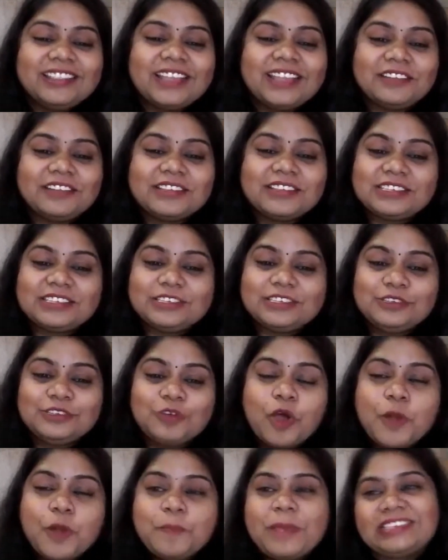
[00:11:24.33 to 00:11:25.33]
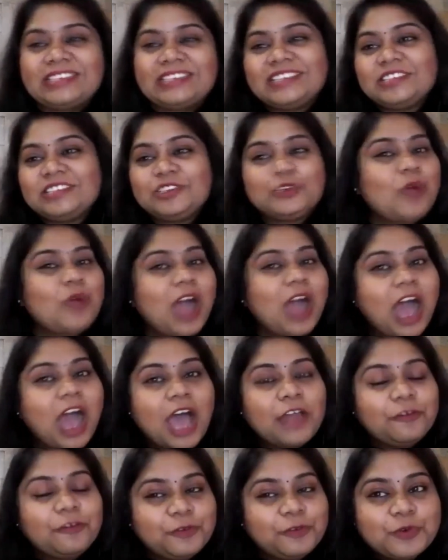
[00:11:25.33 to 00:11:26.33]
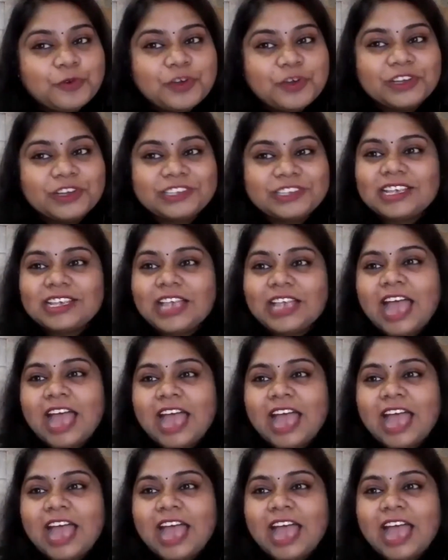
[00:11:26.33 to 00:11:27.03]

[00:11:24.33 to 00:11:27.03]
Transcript: That is your message to our viewers,